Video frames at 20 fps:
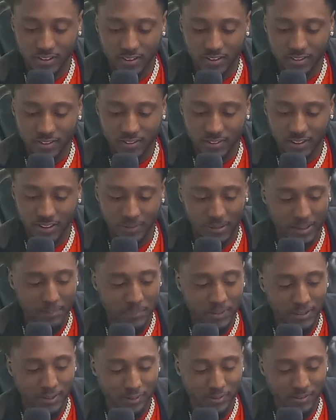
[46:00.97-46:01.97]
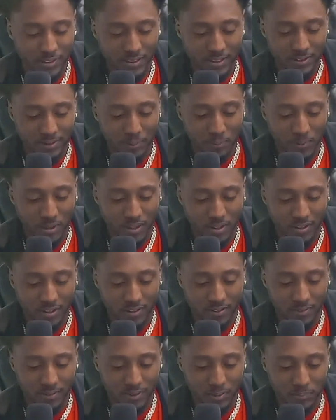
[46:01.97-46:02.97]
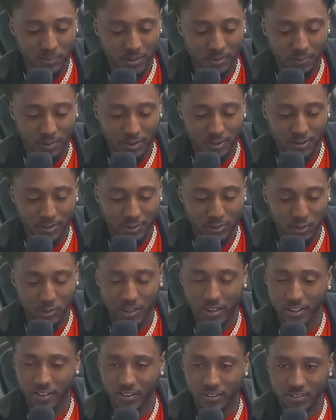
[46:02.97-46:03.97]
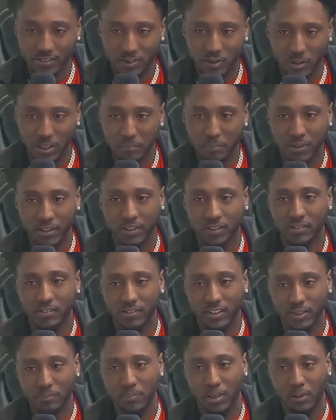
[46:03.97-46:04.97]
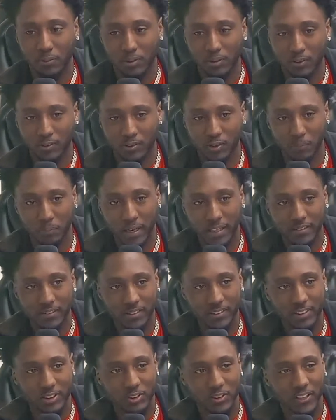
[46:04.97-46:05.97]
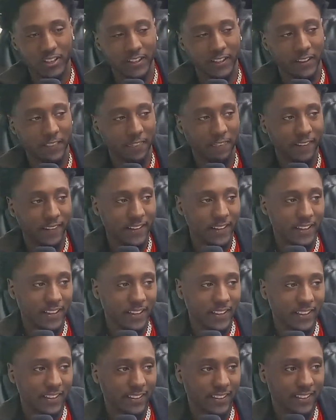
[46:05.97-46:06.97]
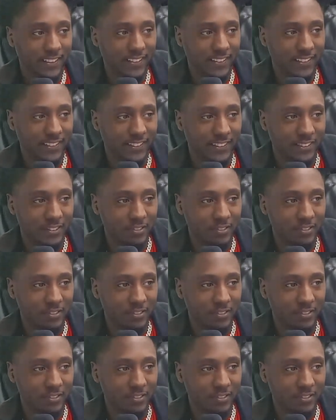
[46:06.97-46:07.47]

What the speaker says: damn, I ain't been on set in a while. What's my role? Trey Bucks. That's my role. So basically, Trey, he out